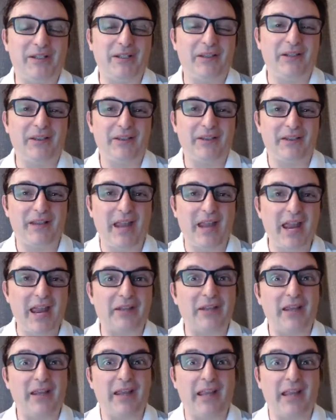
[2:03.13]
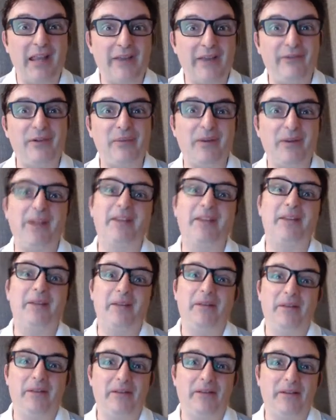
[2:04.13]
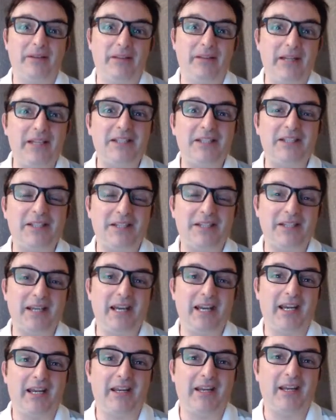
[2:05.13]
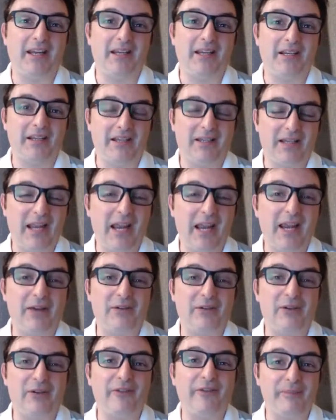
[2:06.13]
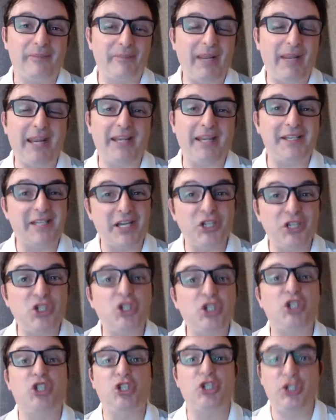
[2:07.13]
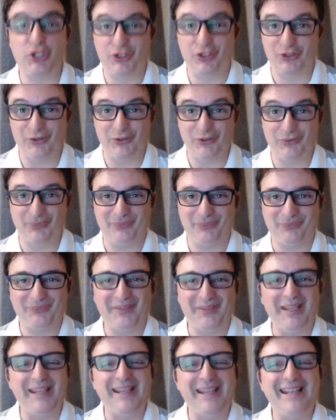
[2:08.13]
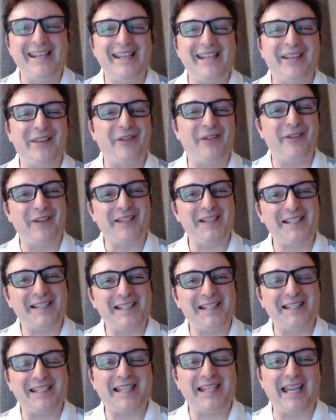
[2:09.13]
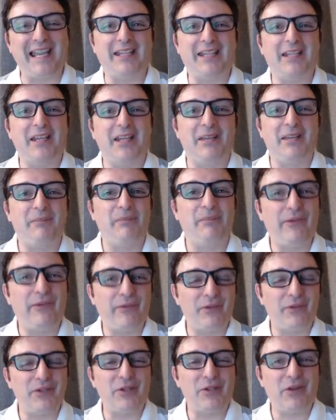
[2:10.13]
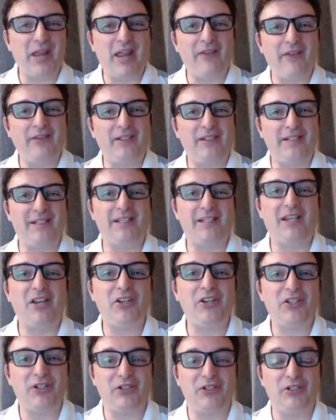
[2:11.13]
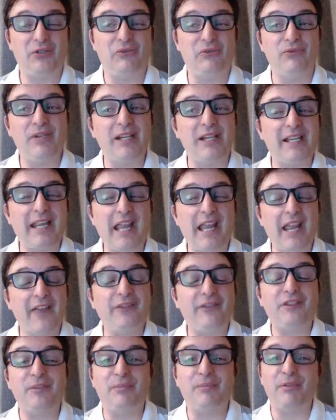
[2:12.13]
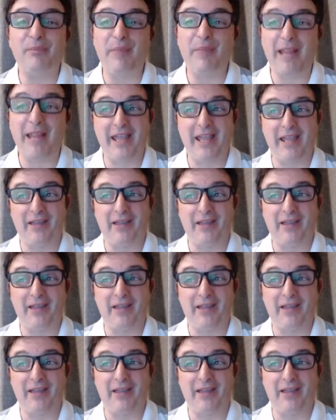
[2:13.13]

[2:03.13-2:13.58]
that everyone needs to take care of and pay attention to. The first is that before you have a discussion, you really have to prepare.